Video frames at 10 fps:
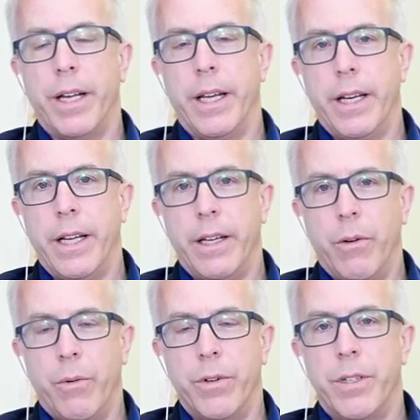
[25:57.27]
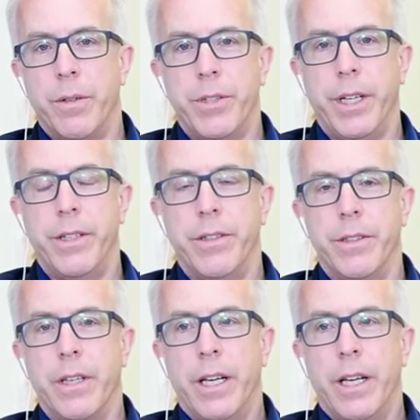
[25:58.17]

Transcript: and ownership changes